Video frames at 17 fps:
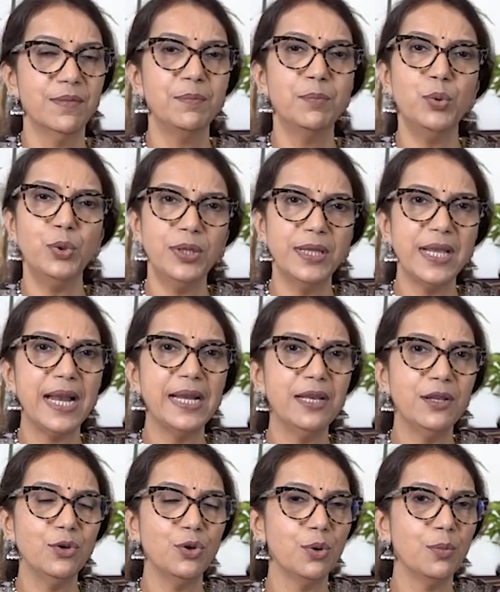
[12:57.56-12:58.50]
Put that
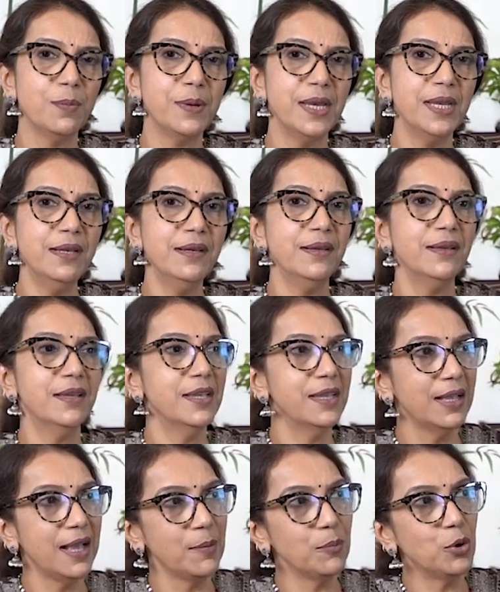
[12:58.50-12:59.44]
in your brain.
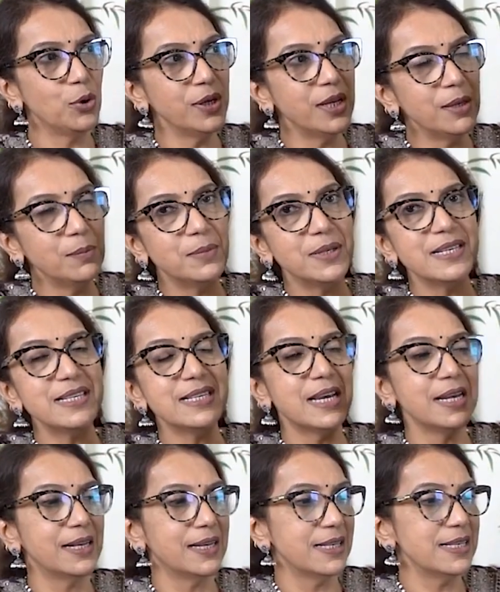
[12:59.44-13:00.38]
I'm going to keep this
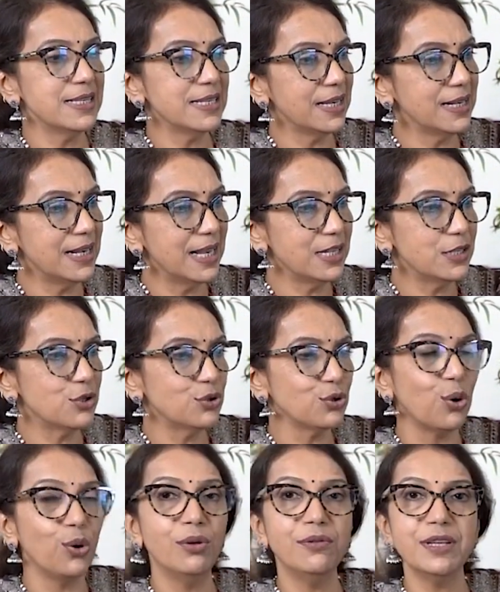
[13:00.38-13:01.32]
sentence and let's
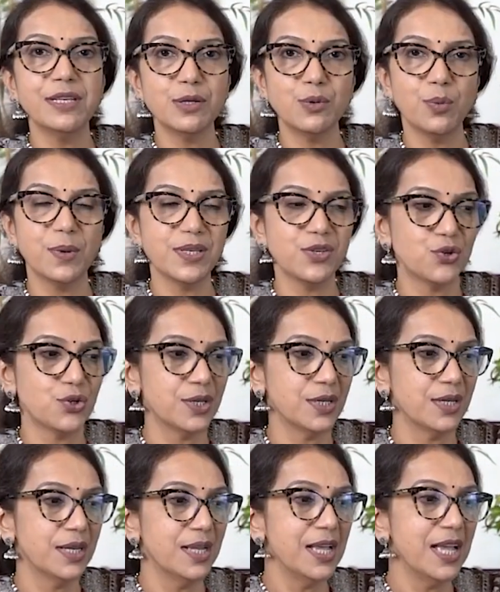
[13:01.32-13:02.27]
solve this question.